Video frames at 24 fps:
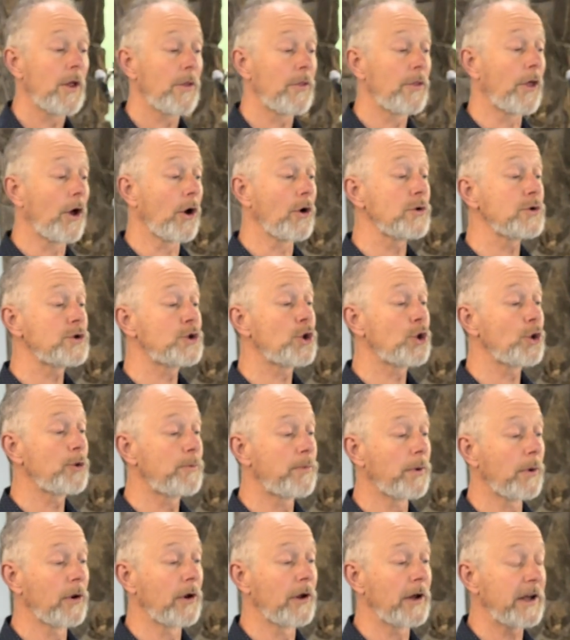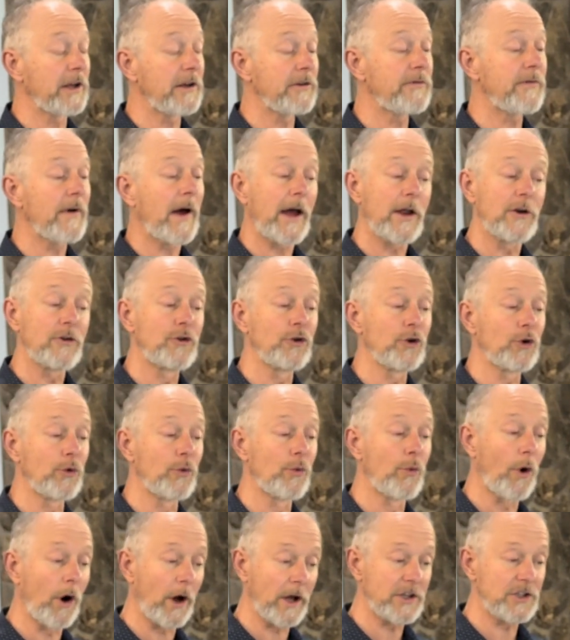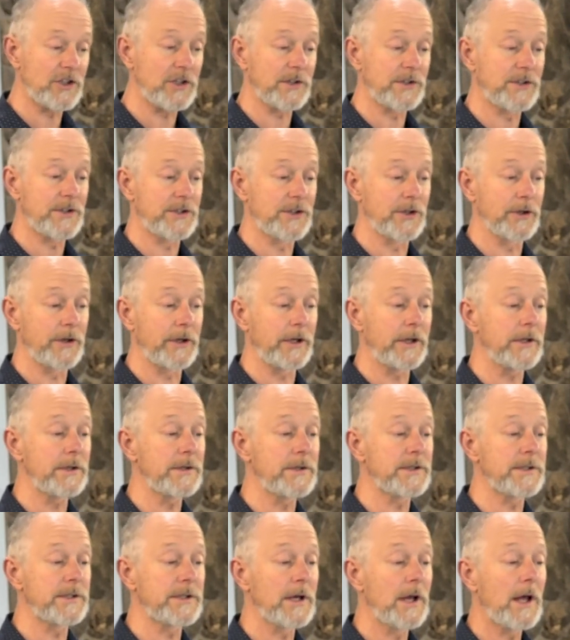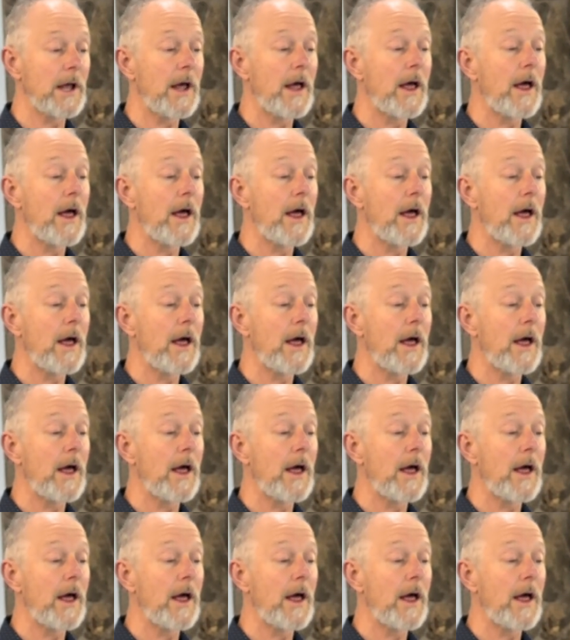those who believe and do righteous deeds,